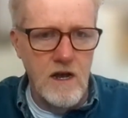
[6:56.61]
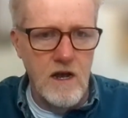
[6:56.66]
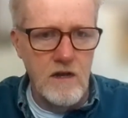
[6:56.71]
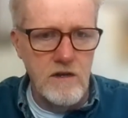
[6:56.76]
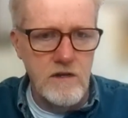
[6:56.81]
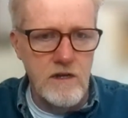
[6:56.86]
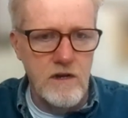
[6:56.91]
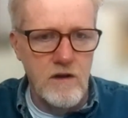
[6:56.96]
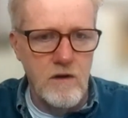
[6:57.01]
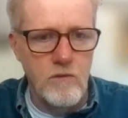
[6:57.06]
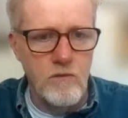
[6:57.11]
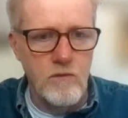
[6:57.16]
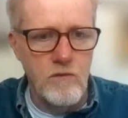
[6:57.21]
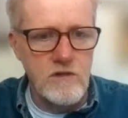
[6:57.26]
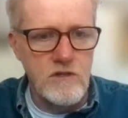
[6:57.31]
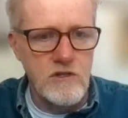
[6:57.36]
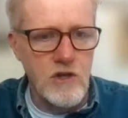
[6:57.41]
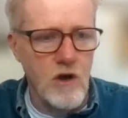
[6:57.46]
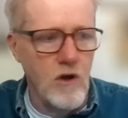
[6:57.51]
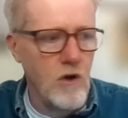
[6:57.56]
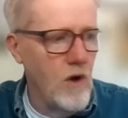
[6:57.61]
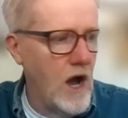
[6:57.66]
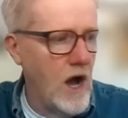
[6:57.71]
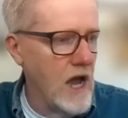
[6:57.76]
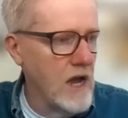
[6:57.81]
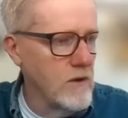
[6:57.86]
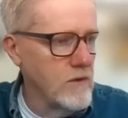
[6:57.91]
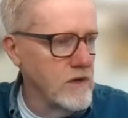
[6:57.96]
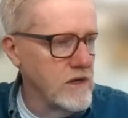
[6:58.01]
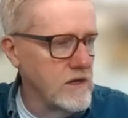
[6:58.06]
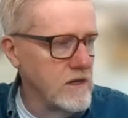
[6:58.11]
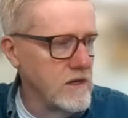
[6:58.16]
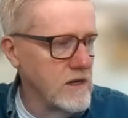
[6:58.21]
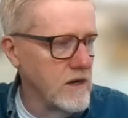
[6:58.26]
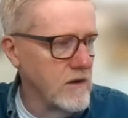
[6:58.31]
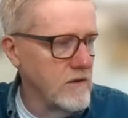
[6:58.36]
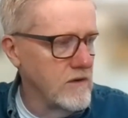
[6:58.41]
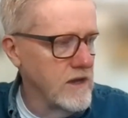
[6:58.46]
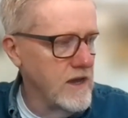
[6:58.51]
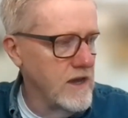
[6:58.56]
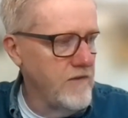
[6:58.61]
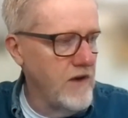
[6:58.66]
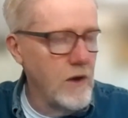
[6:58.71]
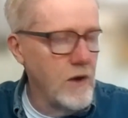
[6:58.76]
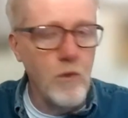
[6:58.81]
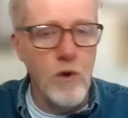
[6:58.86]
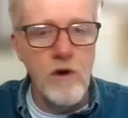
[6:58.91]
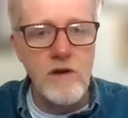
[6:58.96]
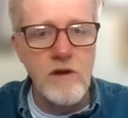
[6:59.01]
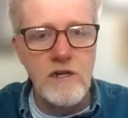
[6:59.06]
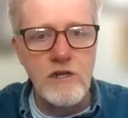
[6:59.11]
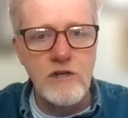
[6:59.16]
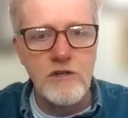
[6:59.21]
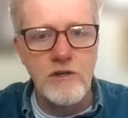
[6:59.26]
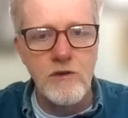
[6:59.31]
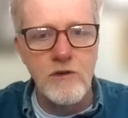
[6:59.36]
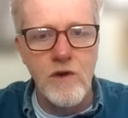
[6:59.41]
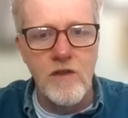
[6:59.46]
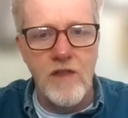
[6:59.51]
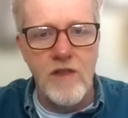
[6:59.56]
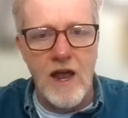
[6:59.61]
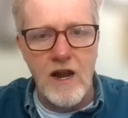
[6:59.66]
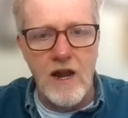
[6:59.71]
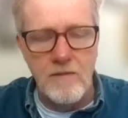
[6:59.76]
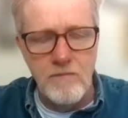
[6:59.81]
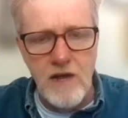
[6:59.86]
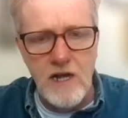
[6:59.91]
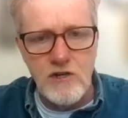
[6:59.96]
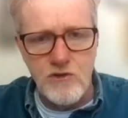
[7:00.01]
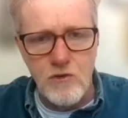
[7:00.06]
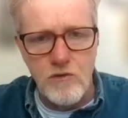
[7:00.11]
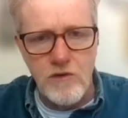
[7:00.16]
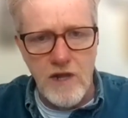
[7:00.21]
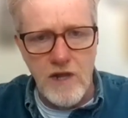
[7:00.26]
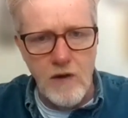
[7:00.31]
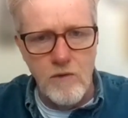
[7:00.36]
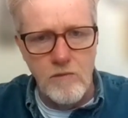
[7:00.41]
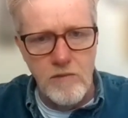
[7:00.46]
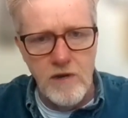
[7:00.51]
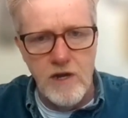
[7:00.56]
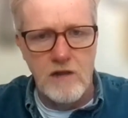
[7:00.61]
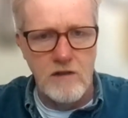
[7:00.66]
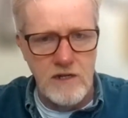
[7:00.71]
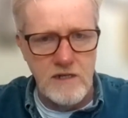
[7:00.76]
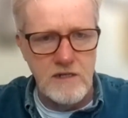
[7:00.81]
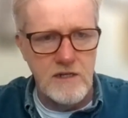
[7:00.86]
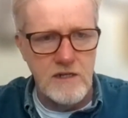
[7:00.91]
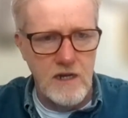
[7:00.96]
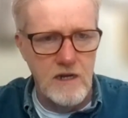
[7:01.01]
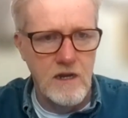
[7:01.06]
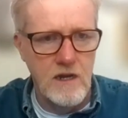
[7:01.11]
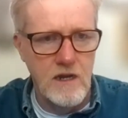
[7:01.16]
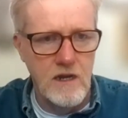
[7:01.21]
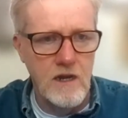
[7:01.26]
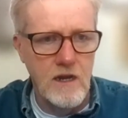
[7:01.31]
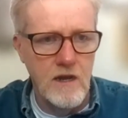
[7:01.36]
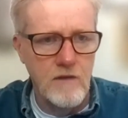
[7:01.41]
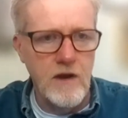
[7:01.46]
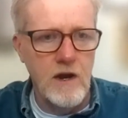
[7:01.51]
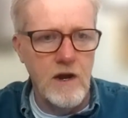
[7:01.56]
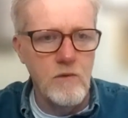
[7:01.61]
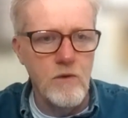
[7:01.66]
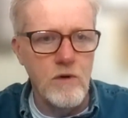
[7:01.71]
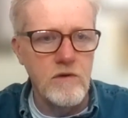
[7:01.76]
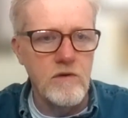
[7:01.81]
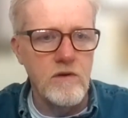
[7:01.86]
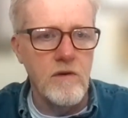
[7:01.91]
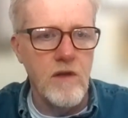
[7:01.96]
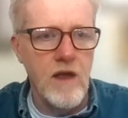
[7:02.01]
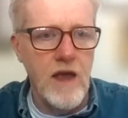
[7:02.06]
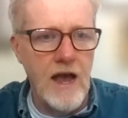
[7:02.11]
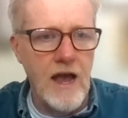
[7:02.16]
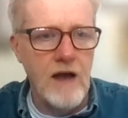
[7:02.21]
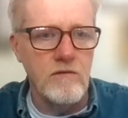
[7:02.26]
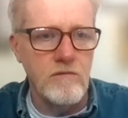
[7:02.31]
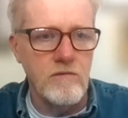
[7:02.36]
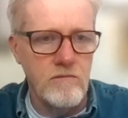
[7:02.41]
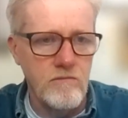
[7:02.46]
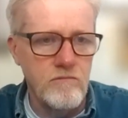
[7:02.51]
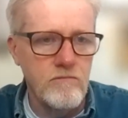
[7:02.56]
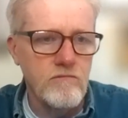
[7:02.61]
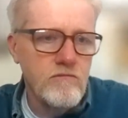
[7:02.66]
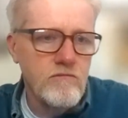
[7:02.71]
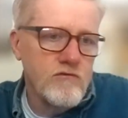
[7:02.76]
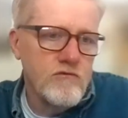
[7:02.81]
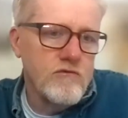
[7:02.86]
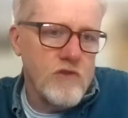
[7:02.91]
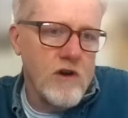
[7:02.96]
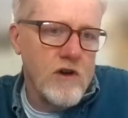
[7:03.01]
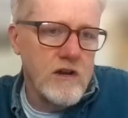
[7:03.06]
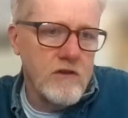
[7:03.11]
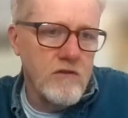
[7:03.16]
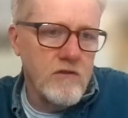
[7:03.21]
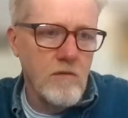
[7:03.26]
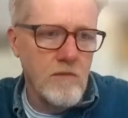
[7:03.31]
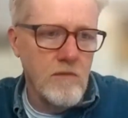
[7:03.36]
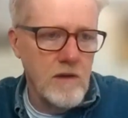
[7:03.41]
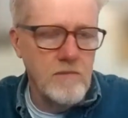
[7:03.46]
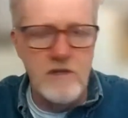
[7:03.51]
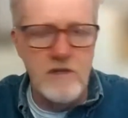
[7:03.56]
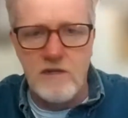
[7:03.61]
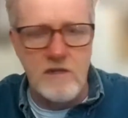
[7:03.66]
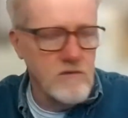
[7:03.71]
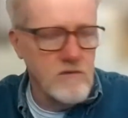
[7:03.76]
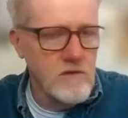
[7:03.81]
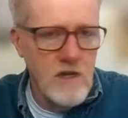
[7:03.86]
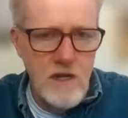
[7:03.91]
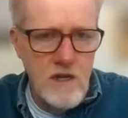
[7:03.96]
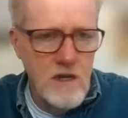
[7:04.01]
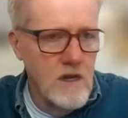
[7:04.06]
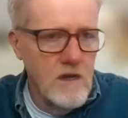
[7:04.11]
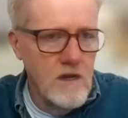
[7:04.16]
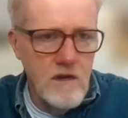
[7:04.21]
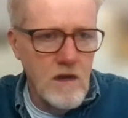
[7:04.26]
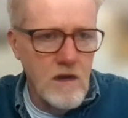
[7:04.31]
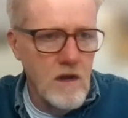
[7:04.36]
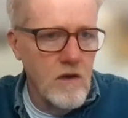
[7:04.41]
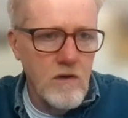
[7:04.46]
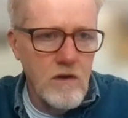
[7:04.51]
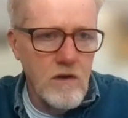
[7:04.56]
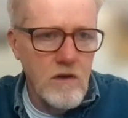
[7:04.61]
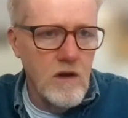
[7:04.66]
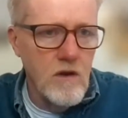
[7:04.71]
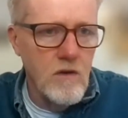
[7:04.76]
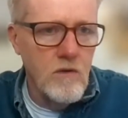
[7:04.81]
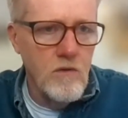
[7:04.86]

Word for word: But, you know, so I would, you know, if I weren't doing that, I'm not sure that I would be on LinkedIn. If I weren't out trying to grow my business, you